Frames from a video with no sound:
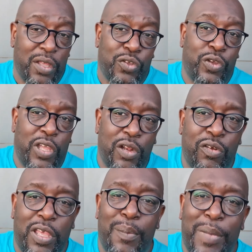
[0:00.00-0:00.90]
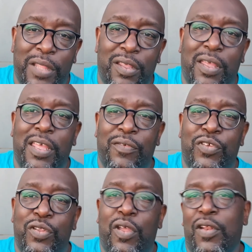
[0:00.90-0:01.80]
You cannot get better if
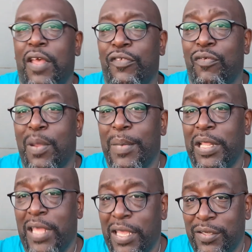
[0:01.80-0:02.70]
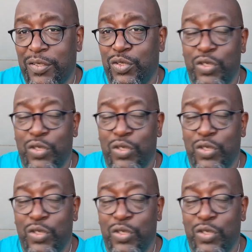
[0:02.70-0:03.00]
you don't have the right medication.